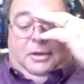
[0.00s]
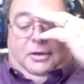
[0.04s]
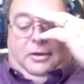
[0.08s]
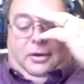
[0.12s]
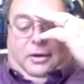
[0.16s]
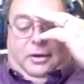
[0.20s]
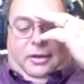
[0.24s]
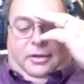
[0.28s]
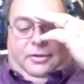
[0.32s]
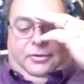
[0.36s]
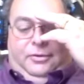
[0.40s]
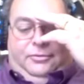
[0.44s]

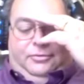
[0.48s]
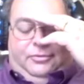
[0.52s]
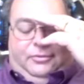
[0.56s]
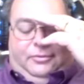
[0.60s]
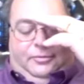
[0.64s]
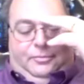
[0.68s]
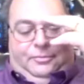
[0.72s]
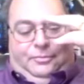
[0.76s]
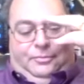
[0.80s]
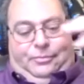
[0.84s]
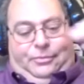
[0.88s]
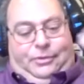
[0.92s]
and so
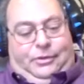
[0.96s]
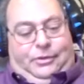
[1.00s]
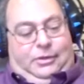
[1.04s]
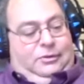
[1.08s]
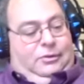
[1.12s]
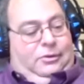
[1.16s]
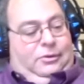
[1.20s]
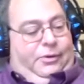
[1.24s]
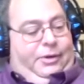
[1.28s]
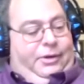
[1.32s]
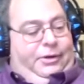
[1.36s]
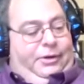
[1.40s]
they got
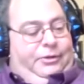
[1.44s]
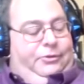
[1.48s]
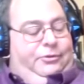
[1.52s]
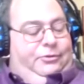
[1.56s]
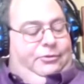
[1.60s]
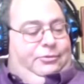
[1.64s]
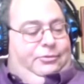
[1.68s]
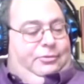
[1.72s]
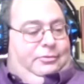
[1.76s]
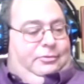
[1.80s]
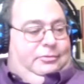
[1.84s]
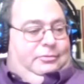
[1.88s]
into
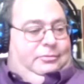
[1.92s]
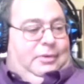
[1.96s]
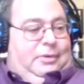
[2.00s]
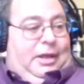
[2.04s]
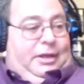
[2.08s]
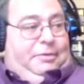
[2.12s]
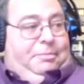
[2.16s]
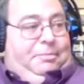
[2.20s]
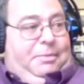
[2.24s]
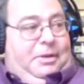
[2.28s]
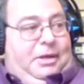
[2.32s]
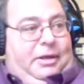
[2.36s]
this
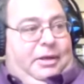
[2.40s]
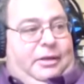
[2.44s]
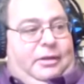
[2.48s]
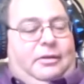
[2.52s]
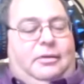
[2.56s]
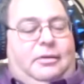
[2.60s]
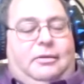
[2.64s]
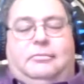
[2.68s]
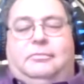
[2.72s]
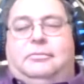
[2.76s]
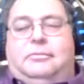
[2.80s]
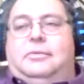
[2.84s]
process
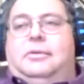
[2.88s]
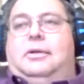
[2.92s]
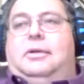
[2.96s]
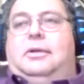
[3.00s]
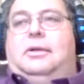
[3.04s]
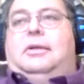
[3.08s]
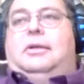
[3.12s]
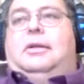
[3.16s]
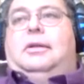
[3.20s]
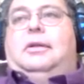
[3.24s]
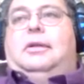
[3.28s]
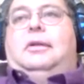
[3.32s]
of
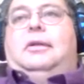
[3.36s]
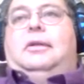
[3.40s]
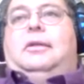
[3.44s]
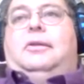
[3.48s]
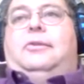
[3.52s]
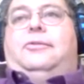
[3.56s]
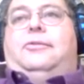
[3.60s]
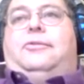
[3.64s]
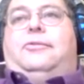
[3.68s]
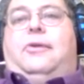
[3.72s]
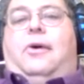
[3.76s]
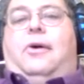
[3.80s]

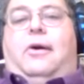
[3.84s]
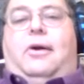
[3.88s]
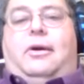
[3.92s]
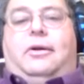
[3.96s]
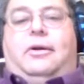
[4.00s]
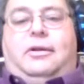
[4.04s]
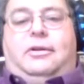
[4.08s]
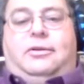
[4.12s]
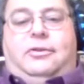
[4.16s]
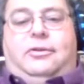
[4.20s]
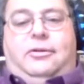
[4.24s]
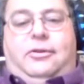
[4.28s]
carefully
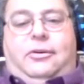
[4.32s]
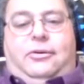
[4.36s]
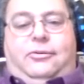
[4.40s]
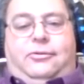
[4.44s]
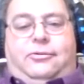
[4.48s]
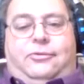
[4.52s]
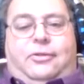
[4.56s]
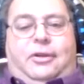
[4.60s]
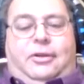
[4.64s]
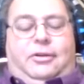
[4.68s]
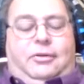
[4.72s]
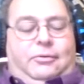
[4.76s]

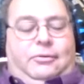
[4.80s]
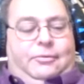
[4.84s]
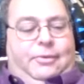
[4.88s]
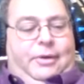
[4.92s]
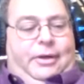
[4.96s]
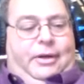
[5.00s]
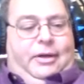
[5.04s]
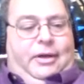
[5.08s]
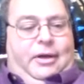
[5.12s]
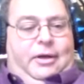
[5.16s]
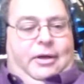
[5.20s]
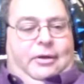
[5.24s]
screening
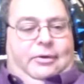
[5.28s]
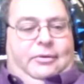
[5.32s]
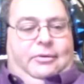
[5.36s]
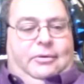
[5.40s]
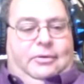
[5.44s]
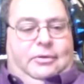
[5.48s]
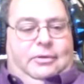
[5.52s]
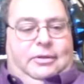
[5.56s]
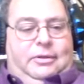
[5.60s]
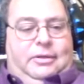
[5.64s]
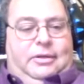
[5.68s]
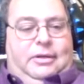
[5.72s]
RICO
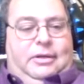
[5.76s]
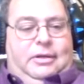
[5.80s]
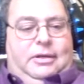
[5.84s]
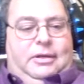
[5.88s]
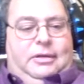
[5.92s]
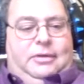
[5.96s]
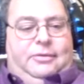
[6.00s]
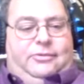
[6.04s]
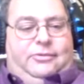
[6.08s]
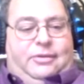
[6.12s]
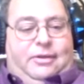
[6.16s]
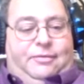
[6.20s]
cases
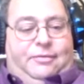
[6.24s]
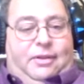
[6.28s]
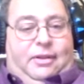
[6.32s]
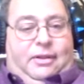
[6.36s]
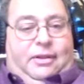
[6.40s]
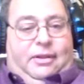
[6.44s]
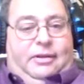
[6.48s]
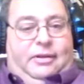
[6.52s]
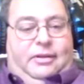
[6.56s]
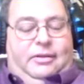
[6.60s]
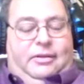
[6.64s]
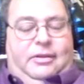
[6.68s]

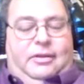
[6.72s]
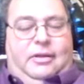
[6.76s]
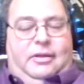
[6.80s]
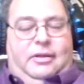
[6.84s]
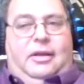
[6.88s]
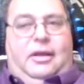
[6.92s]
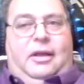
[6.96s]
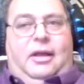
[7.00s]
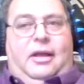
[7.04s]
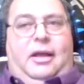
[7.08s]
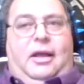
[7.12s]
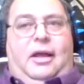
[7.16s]

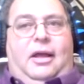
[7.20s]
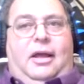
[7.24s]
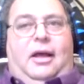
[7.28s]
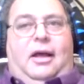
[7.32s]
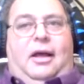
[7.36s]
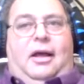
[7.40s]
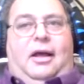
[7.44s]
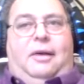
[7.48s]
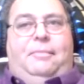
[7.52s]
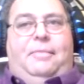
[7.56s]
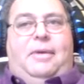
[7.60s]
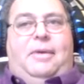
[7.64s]
before
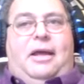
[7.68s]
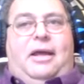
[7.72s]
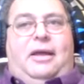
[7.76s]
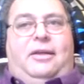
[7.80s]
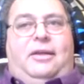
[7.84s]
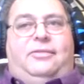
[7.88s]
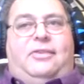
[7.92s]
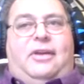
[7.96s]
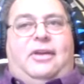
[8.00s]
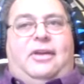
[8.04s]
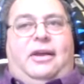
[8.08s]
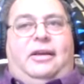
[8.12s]

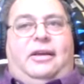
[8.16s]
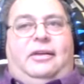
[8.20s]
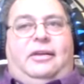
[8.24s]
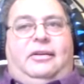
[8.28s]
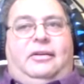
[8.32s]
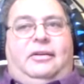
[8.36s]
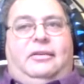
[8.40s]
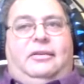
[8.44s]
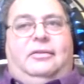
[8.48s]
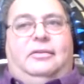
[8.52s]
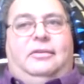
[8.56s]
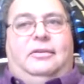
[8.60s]

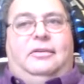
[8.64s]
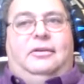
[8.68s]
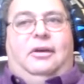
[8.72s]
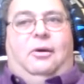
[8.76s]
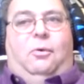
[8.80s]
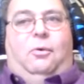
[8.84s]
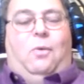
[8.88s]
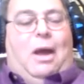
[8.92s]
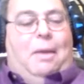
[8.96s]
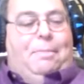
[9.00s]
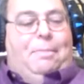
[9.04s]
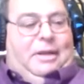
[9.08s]

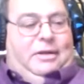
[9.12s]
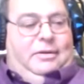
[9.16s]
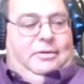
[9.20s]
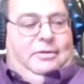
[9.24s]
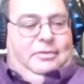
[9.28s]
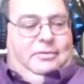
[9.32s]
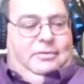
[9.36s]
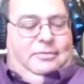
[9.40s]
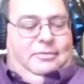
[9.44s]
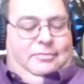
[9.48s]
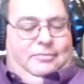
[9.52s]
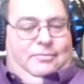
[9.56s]
defendants even
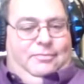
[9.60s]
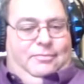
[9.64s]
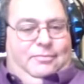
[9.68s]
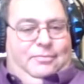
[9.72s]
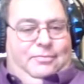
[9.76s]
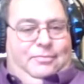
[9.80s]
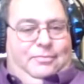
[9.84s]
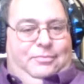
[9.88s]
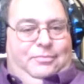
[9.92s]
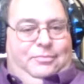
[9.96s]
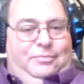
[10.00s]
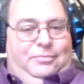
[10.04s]
had to
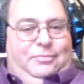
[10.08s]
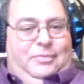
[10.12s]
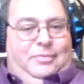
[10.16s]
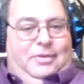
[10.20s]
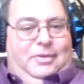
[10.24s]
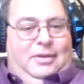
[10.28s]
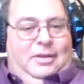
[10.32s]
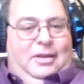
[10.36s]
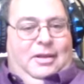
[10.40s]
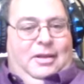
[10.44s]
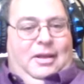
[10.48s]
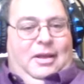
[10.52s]
respond to the
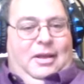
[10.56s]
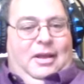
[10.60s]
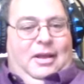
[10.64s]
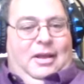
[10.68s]
complaint.